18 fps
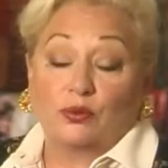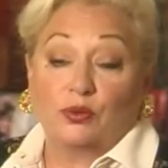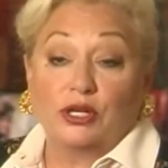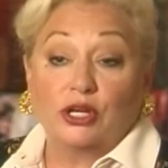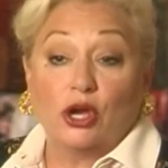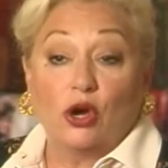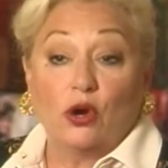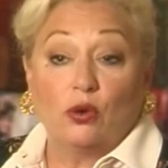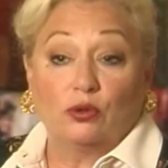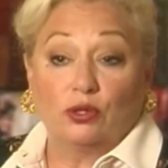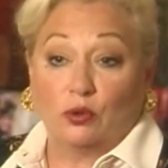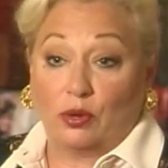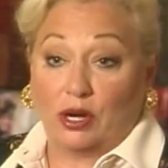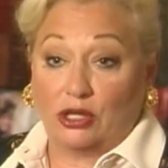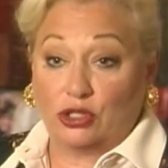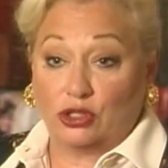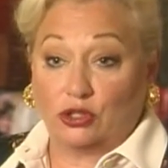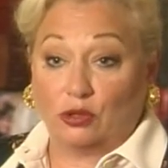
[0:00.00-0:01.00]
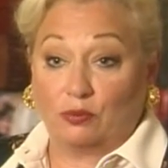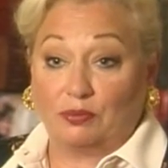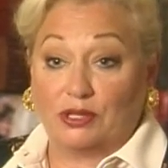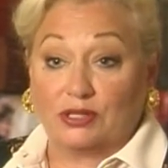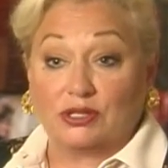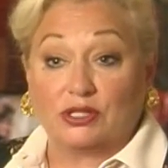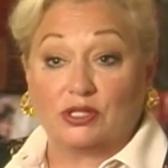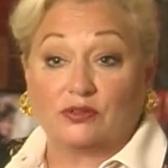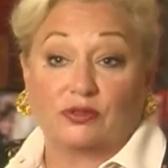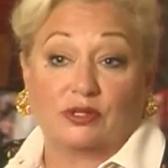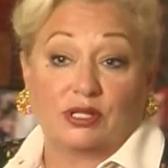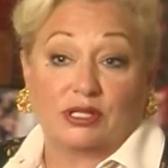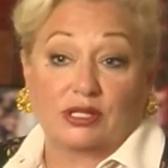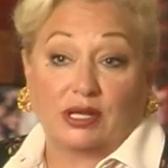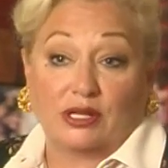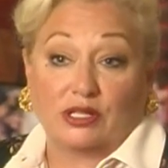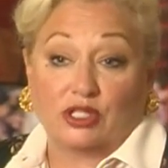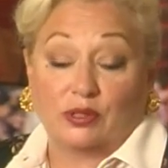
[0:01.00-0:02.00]
We own the white shirt business for this
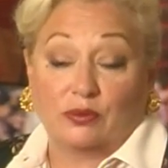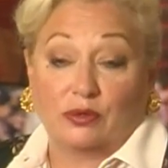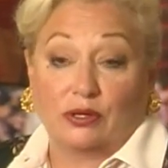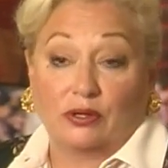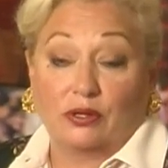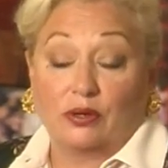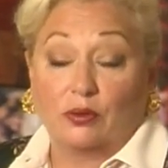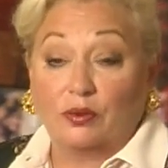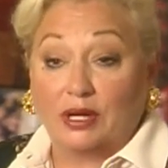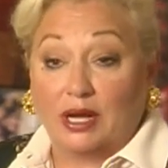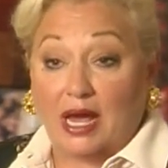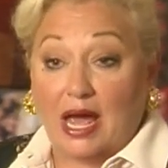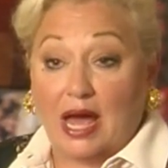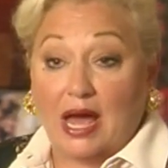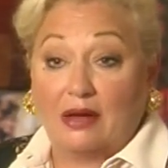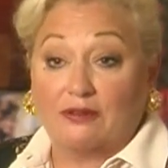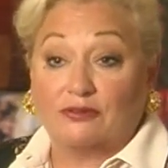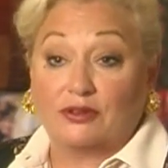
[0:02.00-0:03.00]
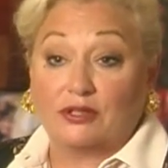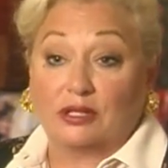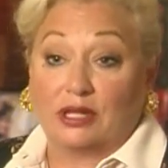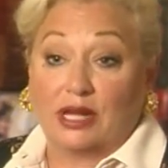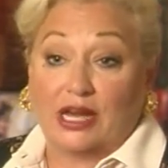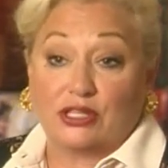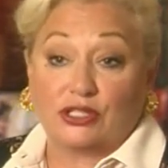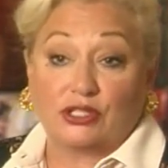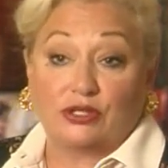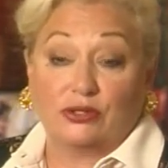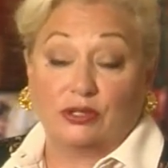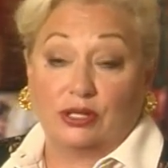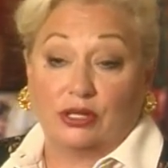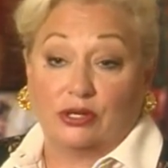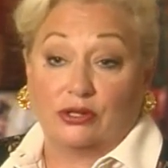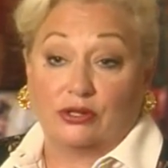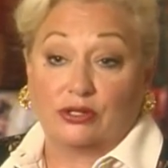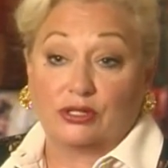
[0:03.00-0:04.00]
customer. We have for the last two
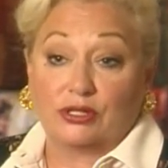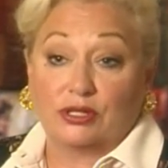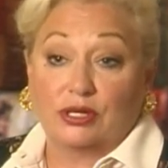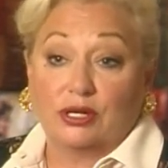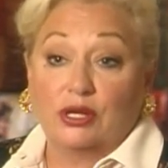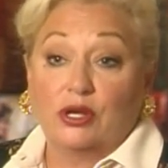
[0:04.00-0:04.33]
years.